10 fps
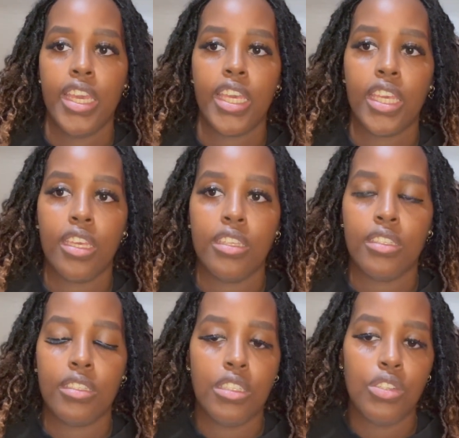
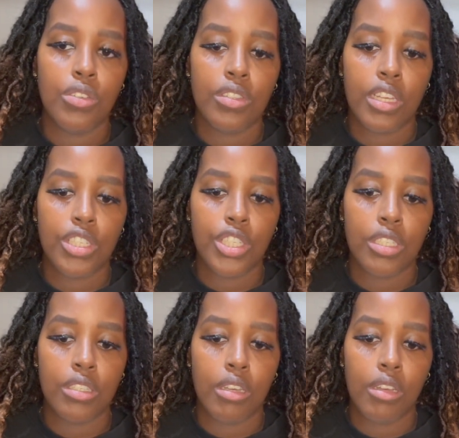He knows that
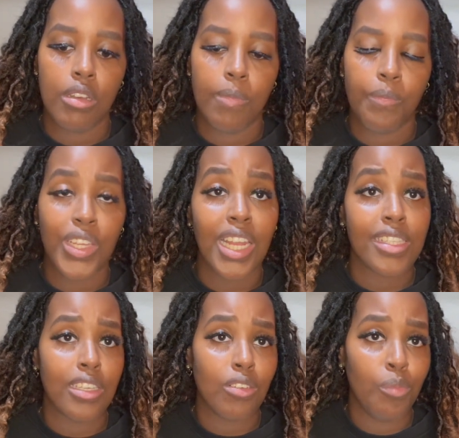she's a
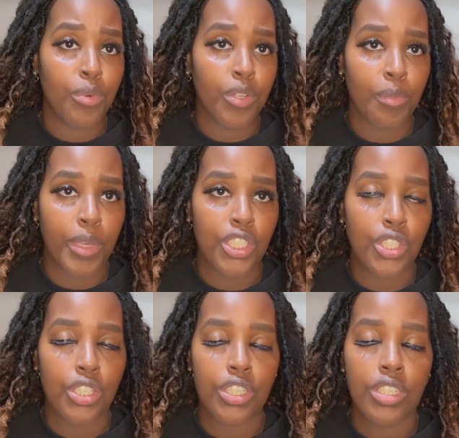classical book
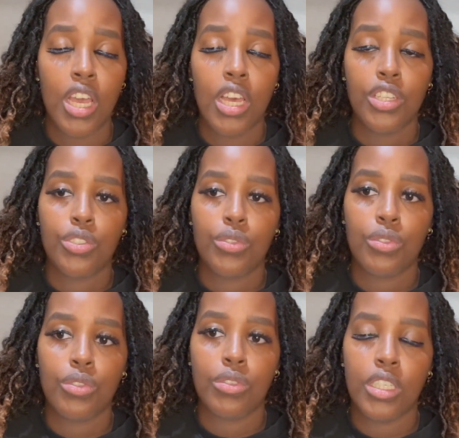major,
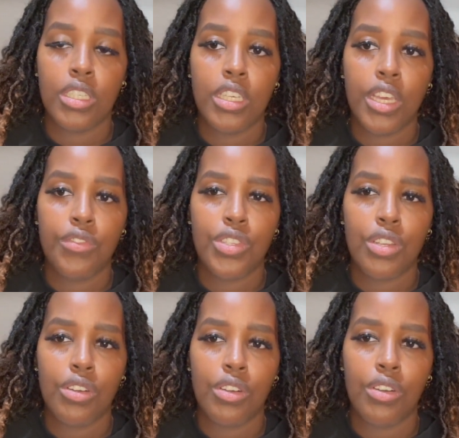so he gives
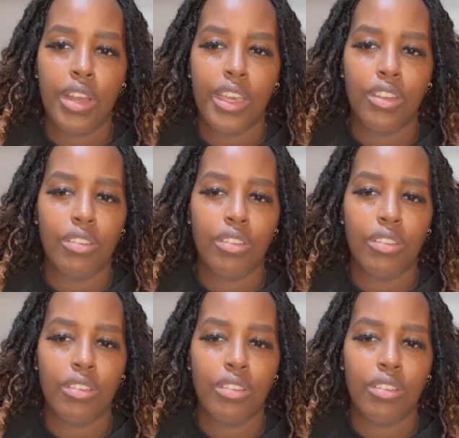her like